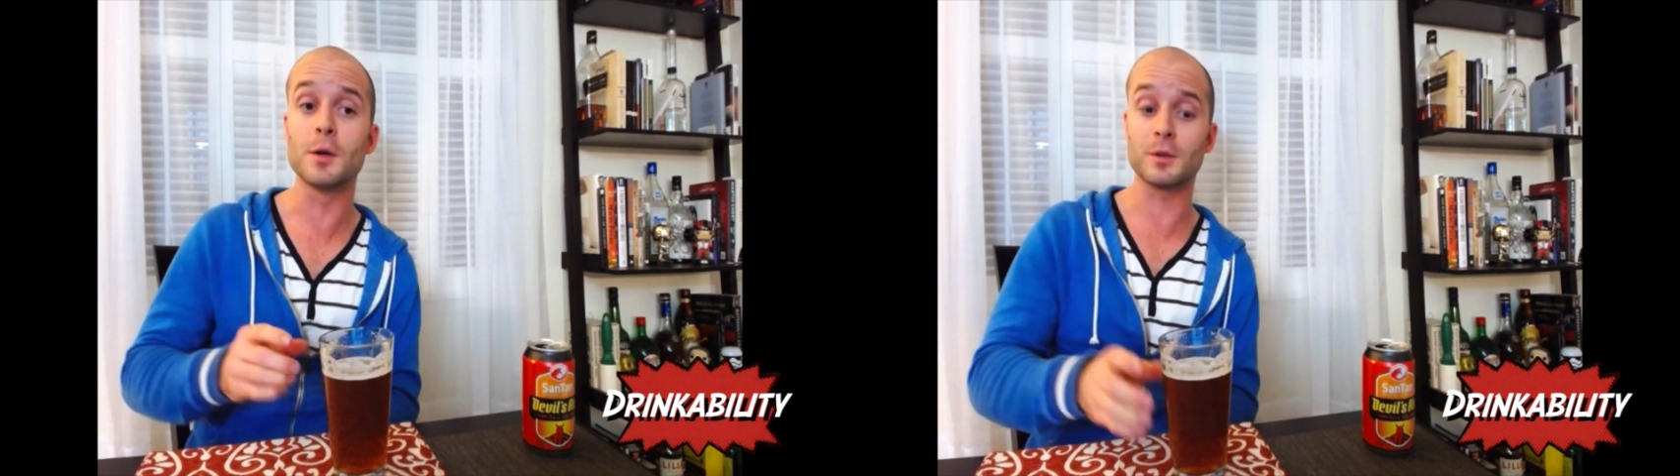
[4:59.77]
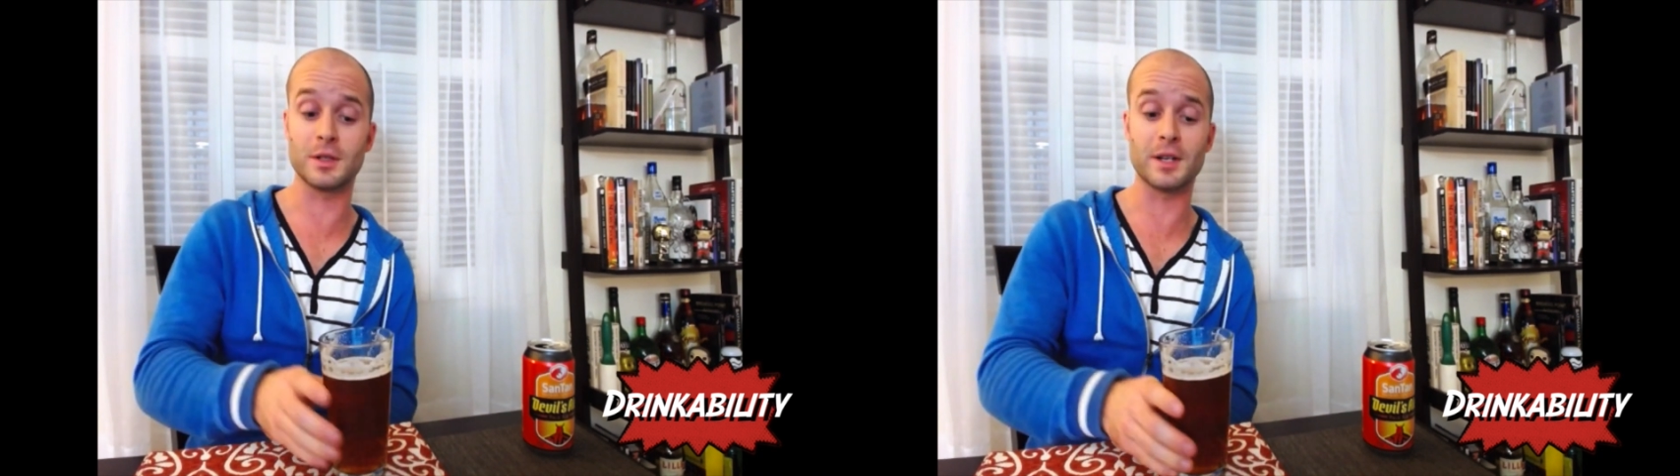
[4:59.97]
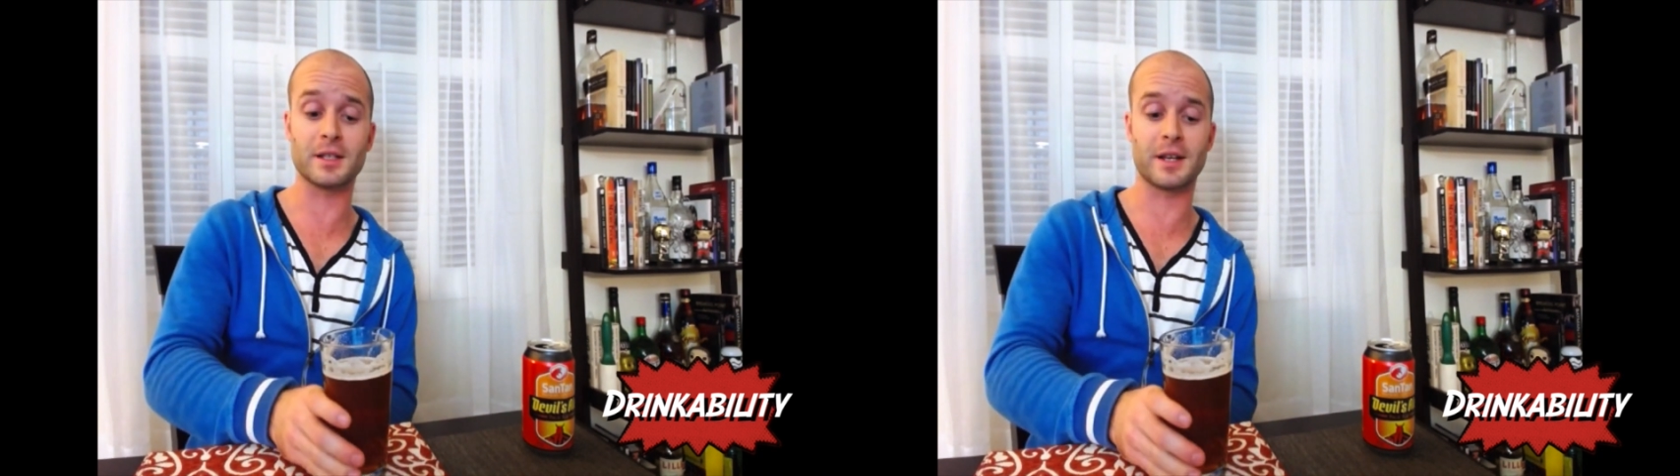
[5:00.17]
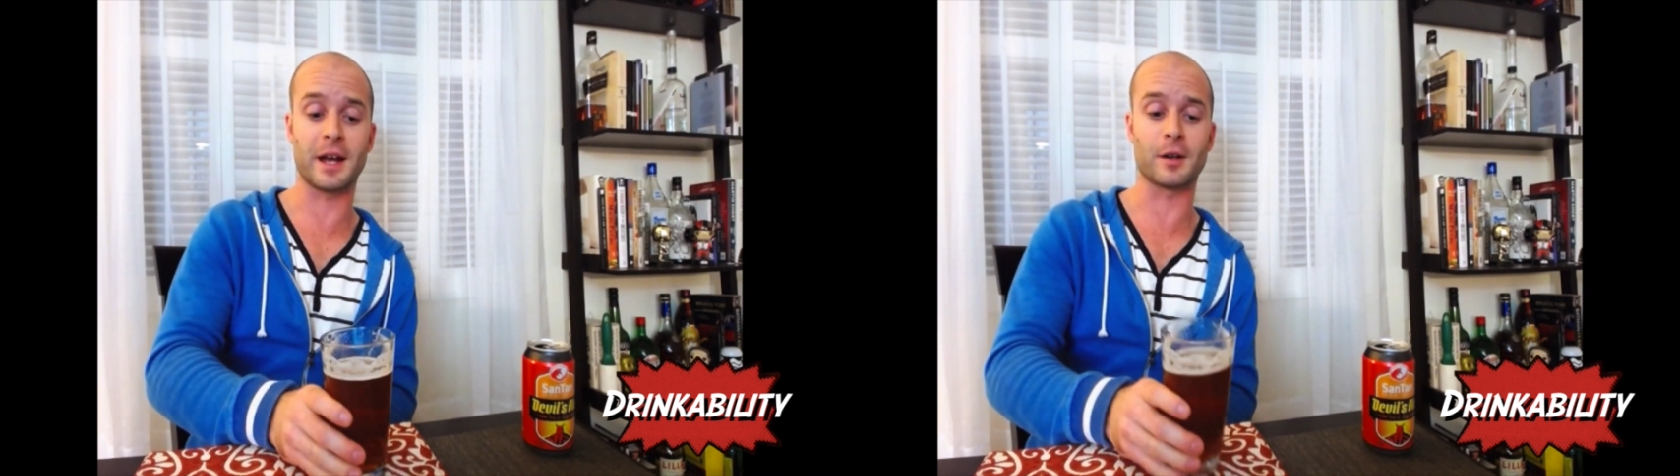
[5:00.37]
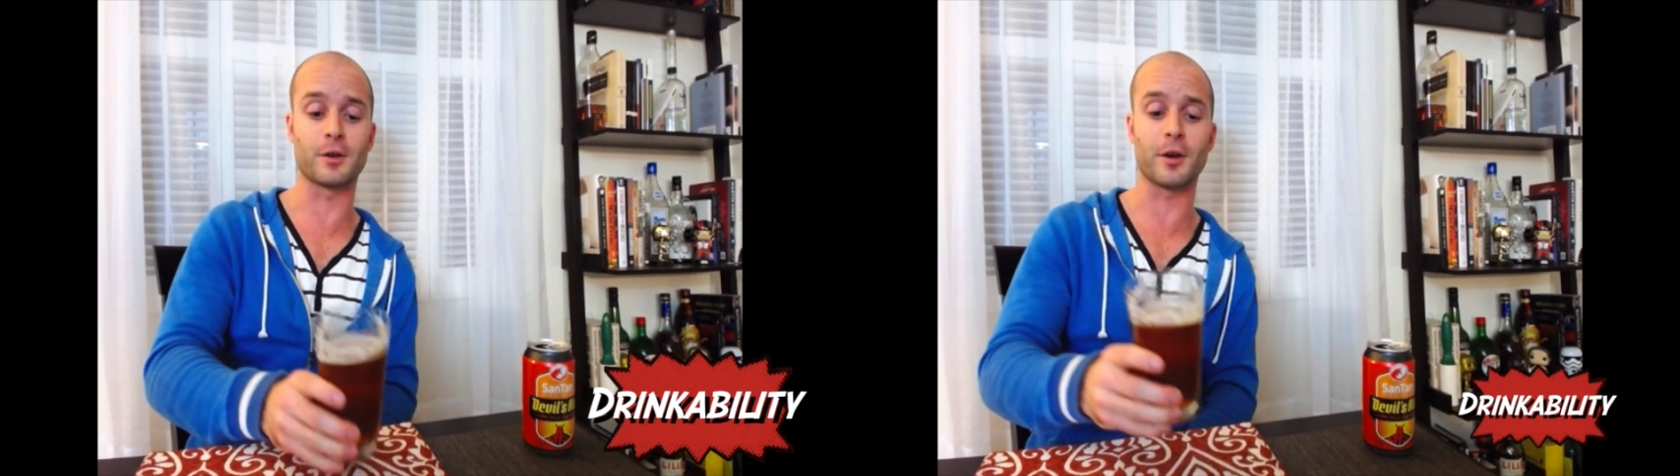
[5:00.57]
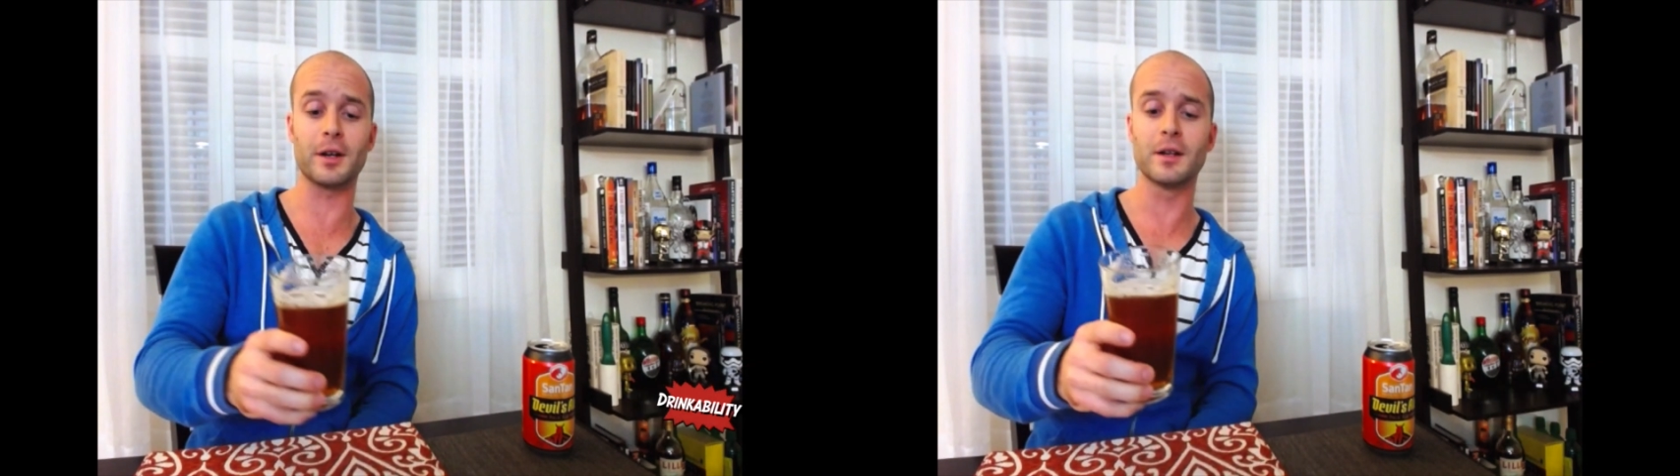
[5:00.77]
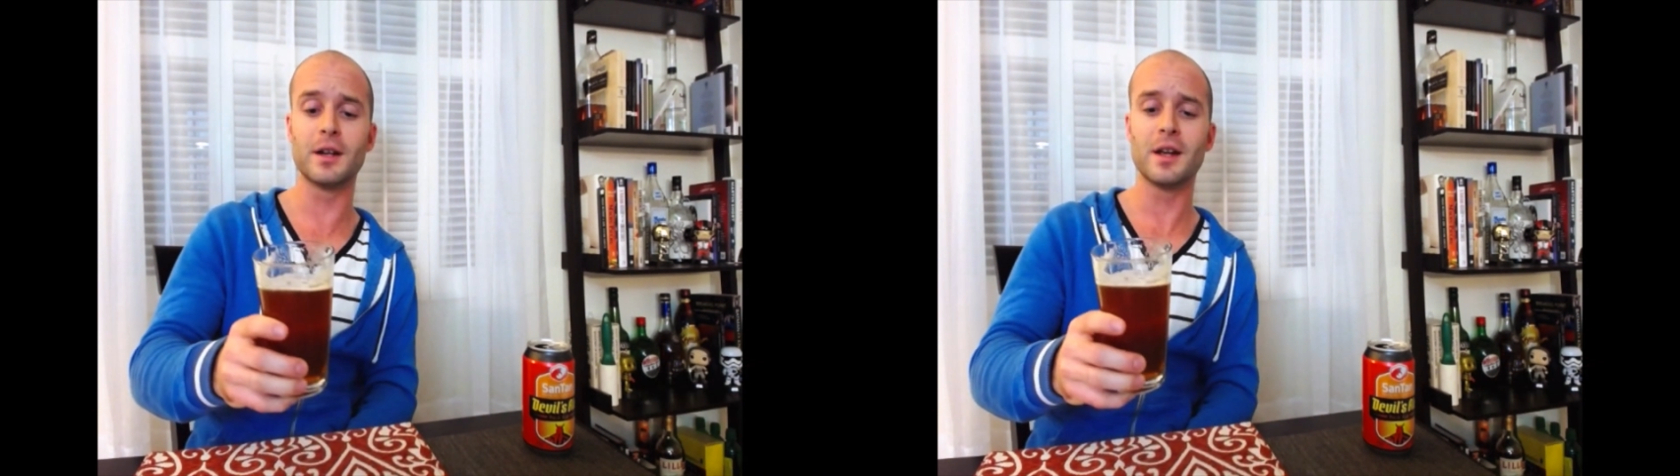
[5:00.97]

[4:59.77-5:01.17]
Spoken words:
which is the next category,